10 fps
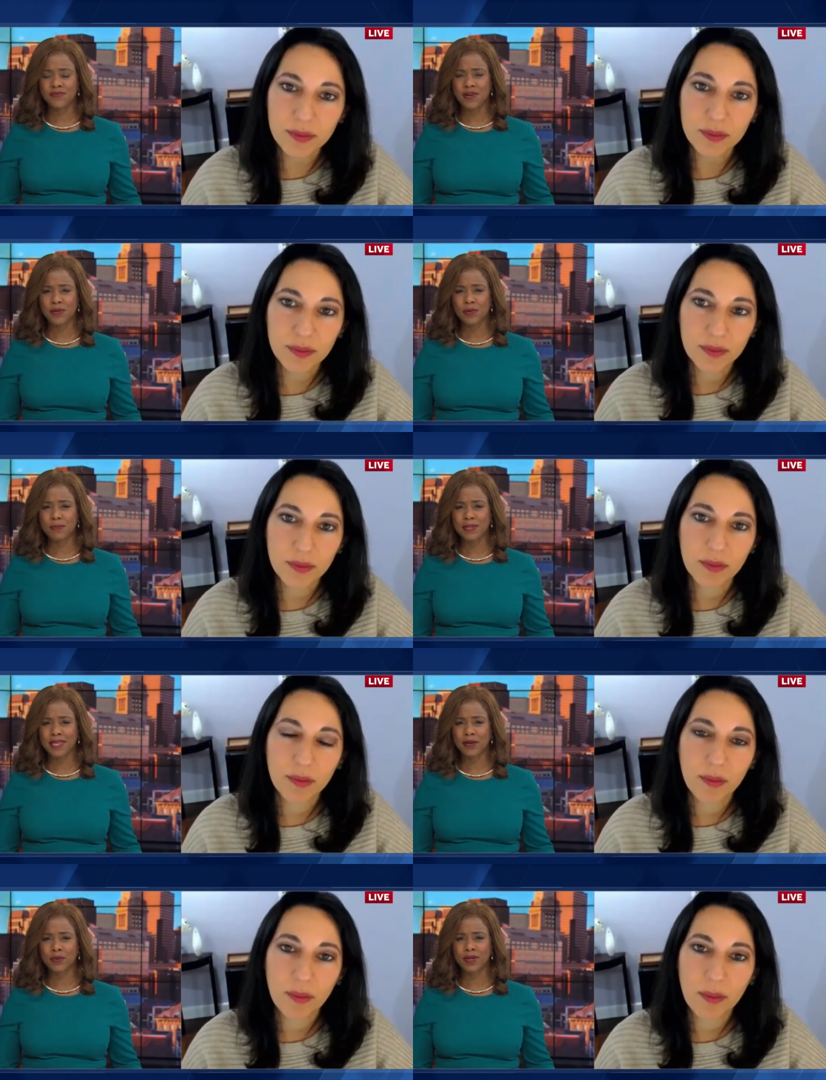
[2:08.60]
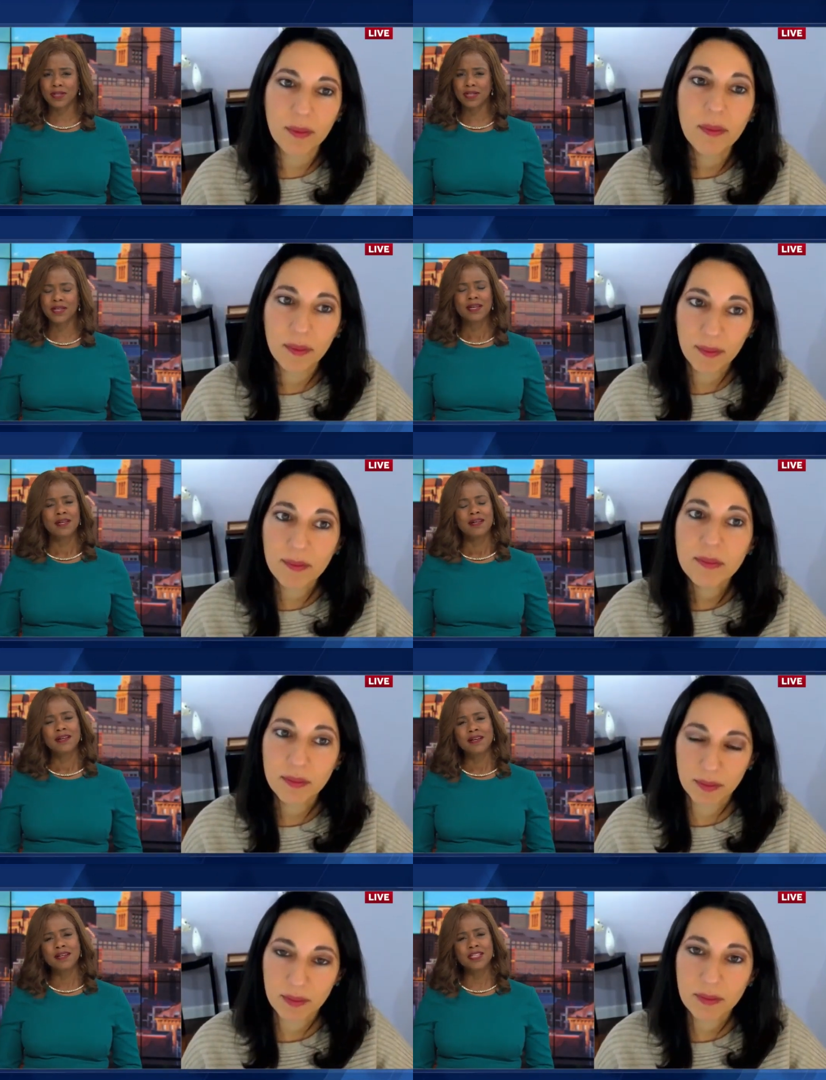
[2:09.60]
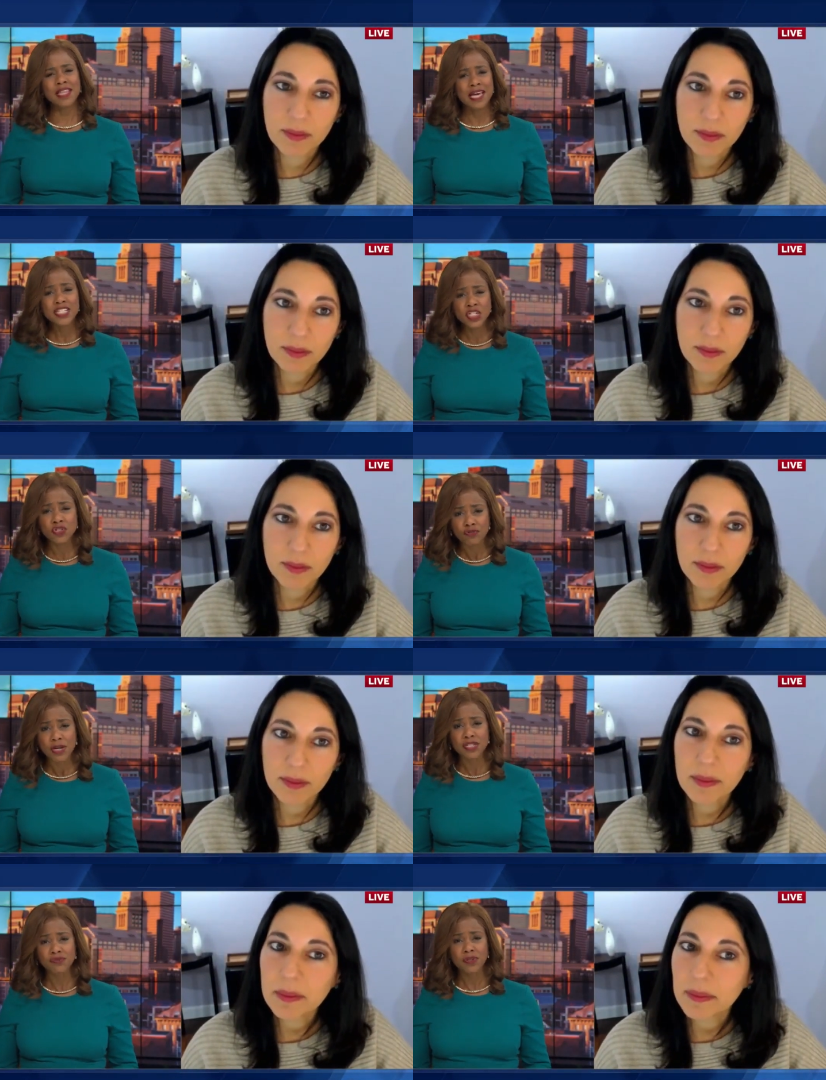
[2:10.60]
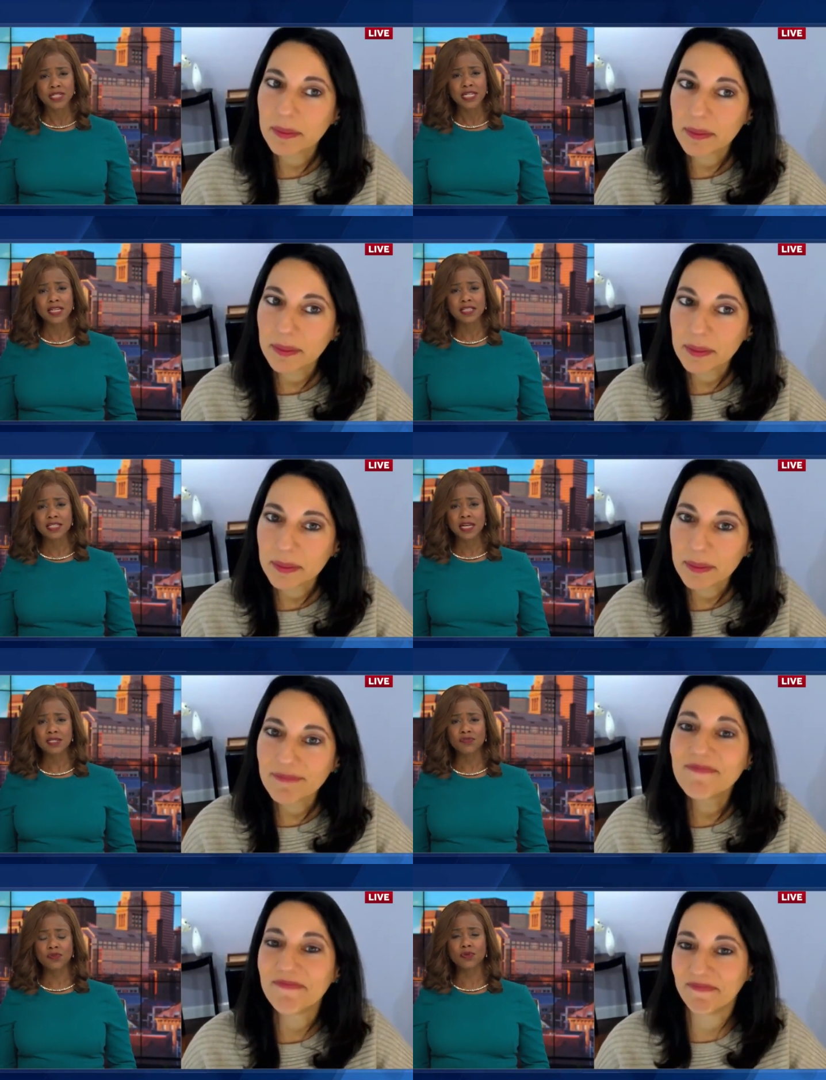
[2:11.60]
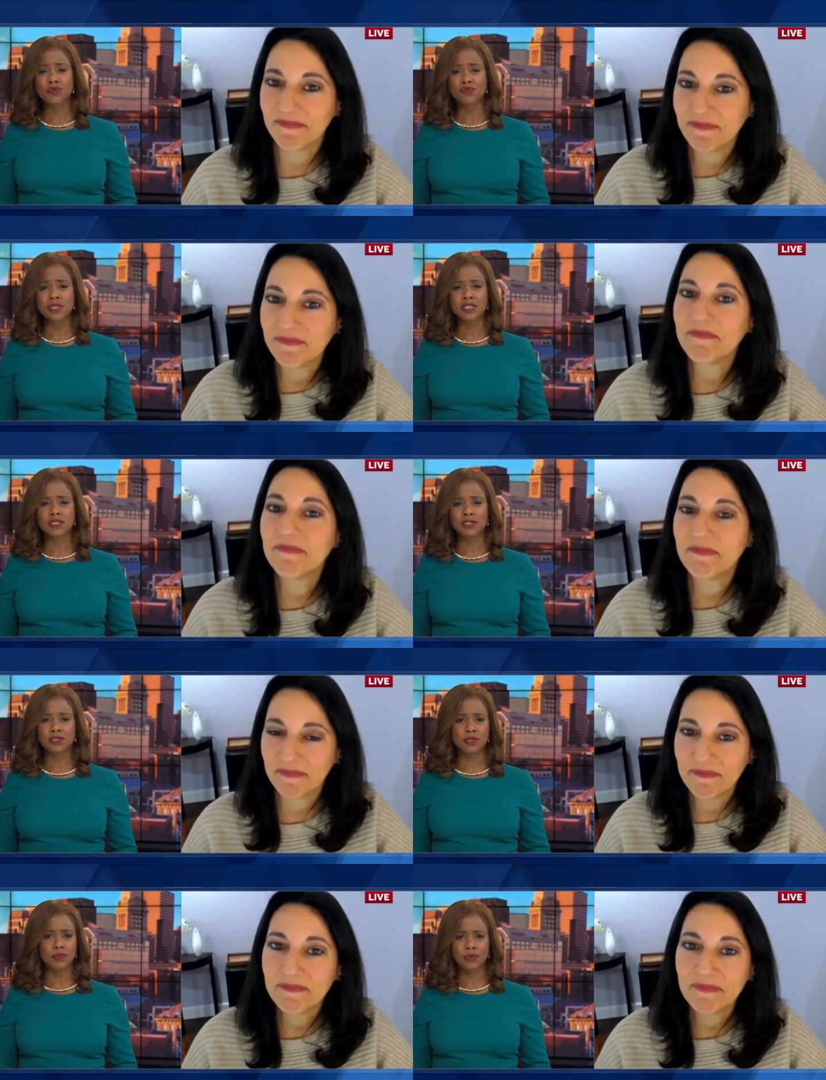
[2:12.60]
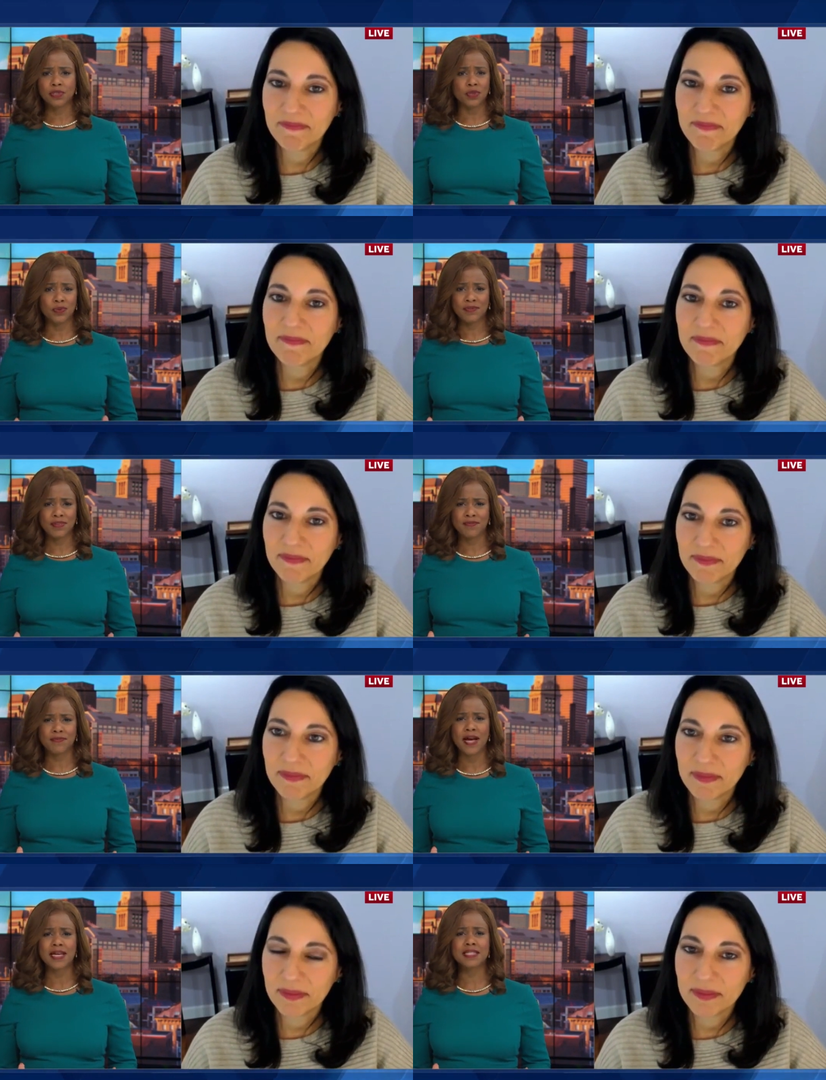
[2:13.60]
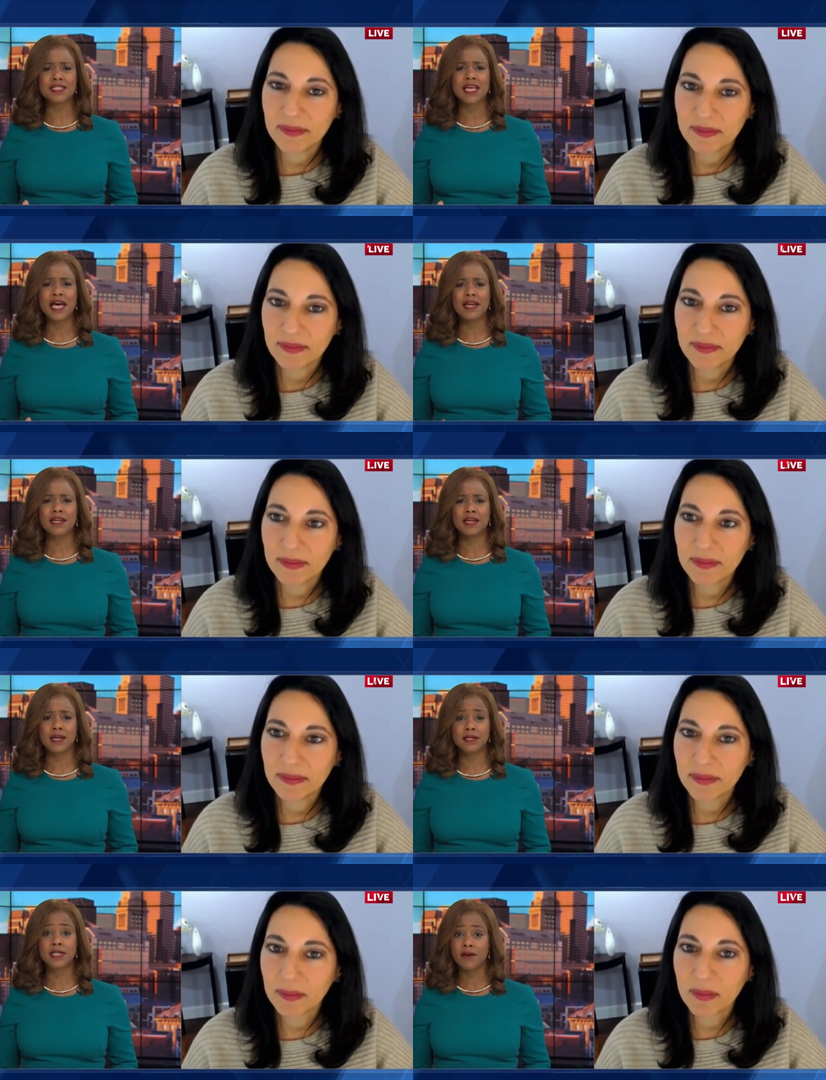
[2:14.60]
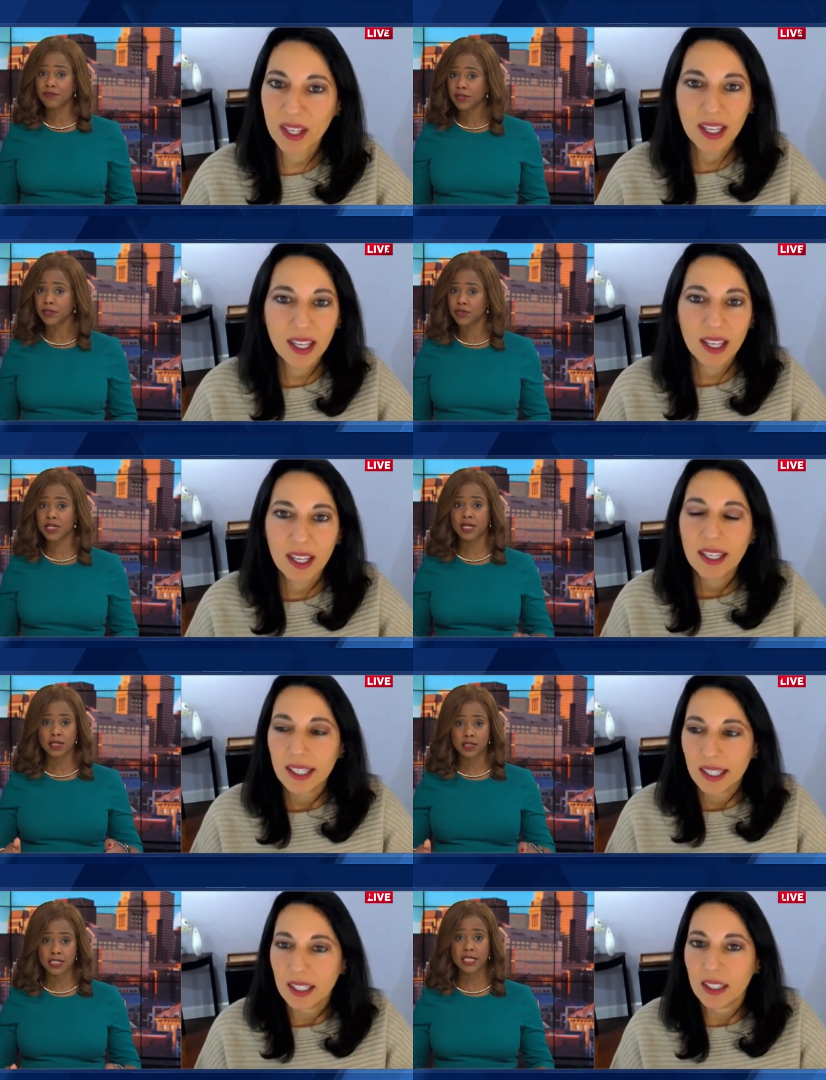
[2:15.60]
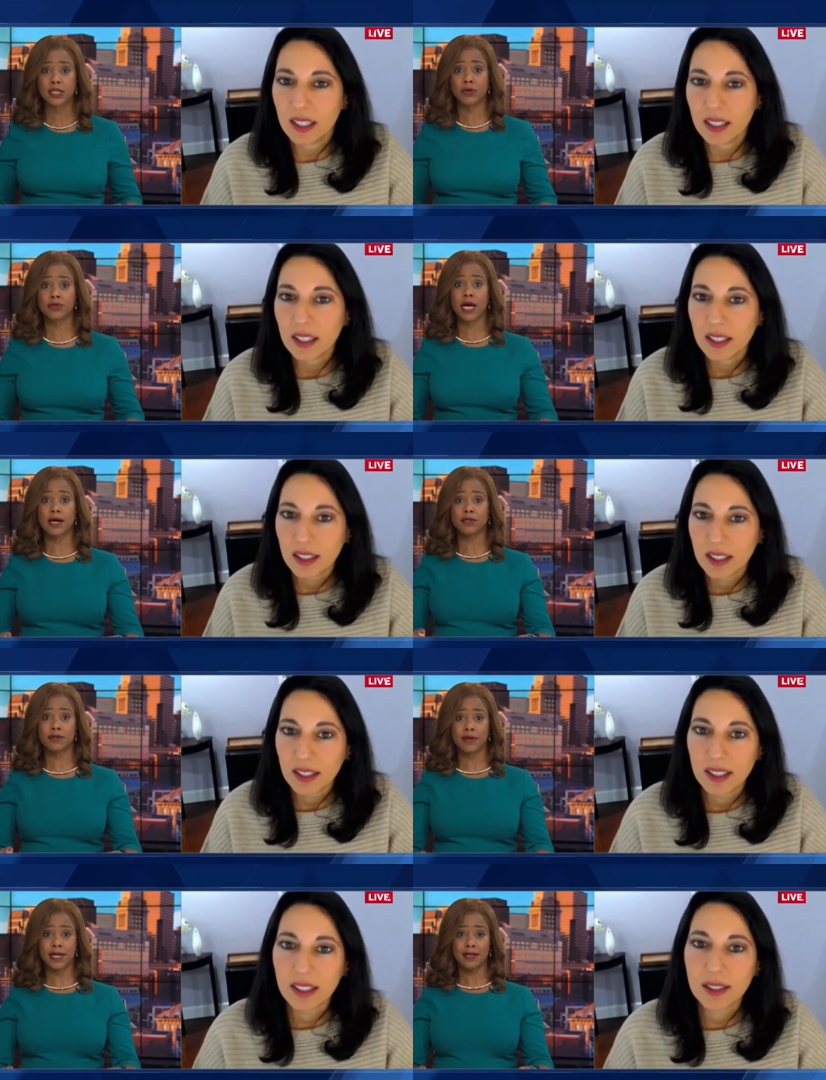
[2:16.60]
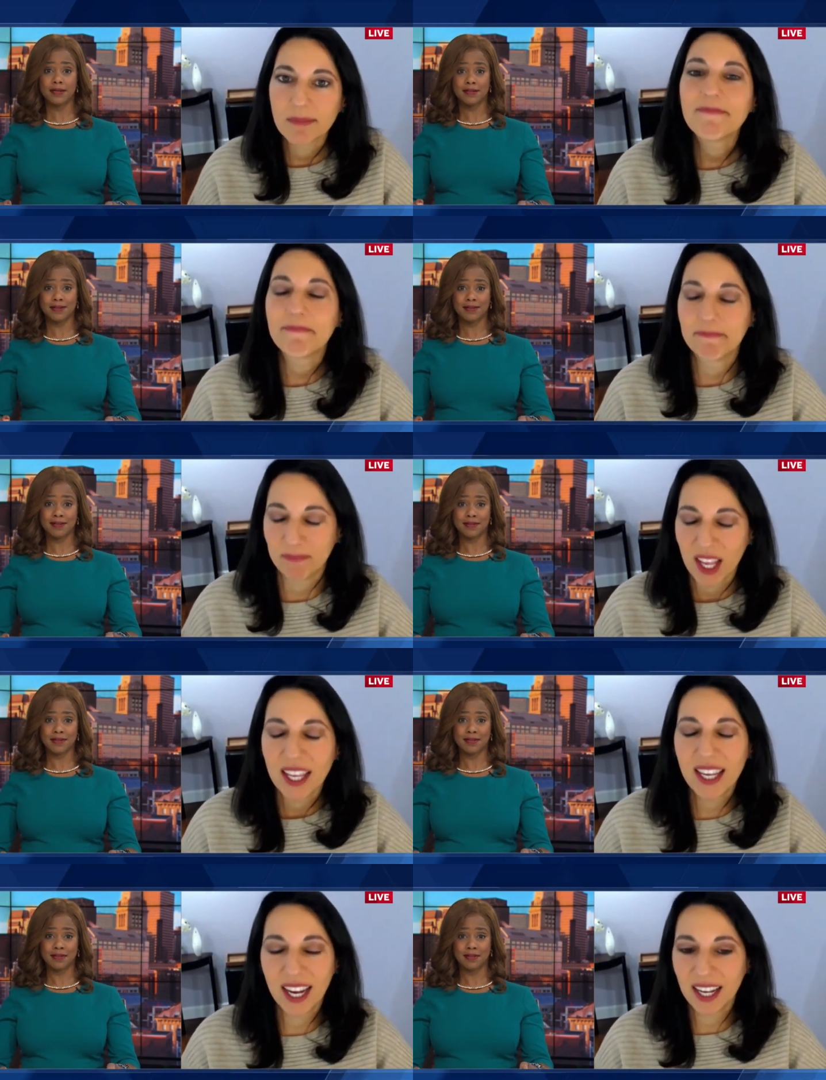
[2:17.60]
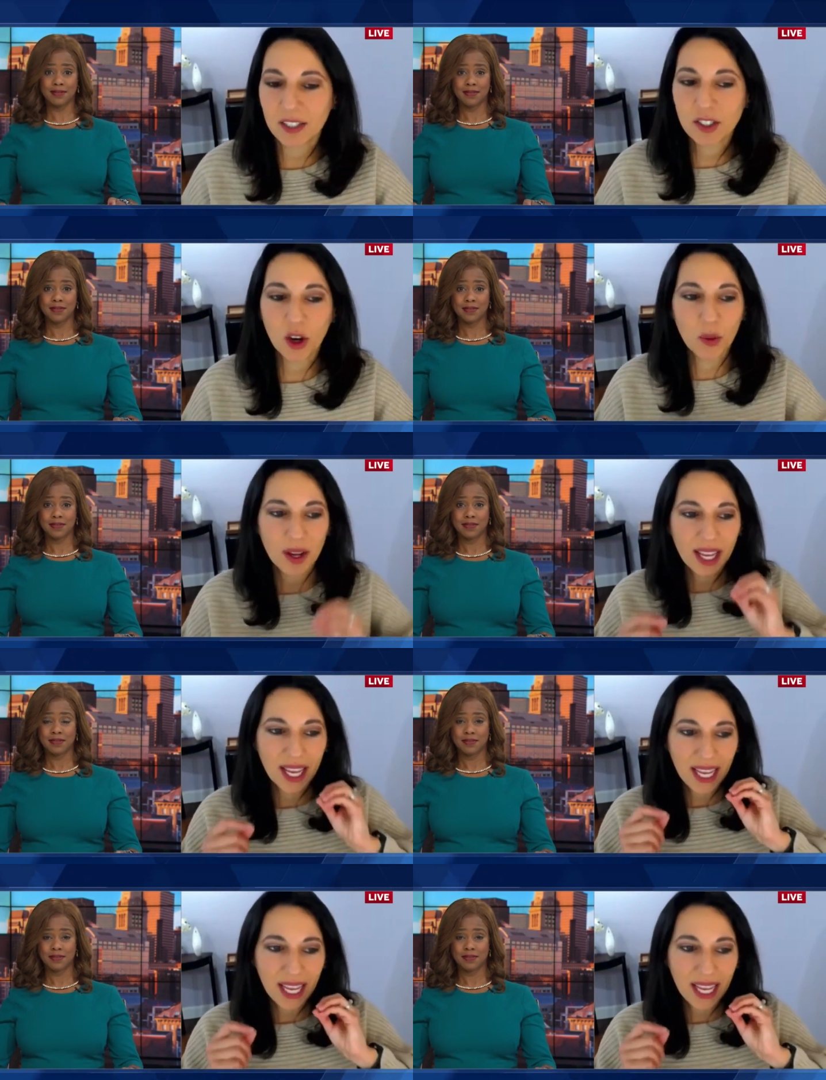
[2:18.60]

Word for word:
Speaker 1: to follow up on that quickly, that's stressful to take the test for those reasons. Do you do you even advise that? And and definitely you're saying see your doctor, right?
Speaker 2: Yeah, so